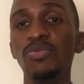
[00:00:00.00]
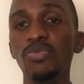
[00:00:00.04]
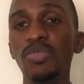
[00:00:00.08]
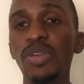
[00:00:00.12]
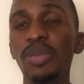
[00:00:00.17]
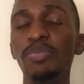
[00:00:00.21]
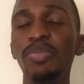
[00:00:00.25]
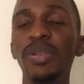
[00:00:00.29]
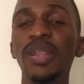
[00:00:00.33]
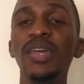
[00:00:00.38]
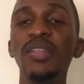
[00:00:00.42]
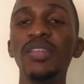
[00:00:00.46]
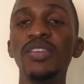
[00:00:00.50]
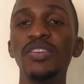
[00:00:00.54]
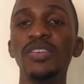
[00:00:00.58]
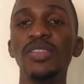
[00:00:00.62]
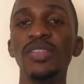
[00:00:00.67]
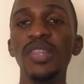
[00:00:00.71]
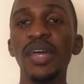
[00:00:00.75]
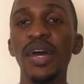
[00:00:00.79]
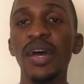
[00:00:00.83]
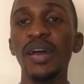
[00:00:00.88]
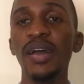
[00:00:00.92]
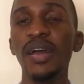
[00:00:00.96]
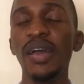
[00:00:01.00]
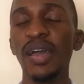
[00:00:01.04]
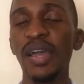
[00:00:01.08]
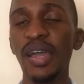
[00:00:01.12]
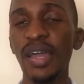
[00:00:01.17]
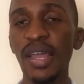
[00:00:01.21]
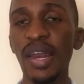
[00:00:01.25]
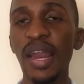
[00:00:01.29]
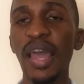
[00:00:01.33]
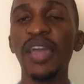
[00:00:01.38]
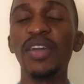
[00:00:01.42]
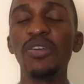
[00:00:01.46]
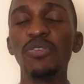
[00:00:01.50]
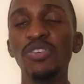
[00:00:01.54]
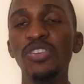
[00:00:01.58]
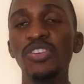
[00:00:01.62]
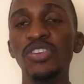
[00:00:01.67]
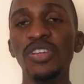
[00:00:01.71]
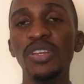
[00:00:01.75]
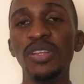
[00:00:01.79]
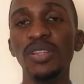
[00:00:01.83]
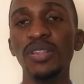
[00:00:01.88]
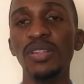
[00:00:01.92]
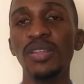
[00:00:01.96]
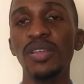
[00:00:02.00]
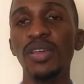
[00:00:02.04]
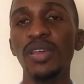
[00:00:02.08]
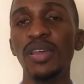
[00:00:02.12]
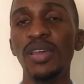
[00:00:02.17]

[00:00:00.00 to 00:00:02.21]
Replenish the glycogen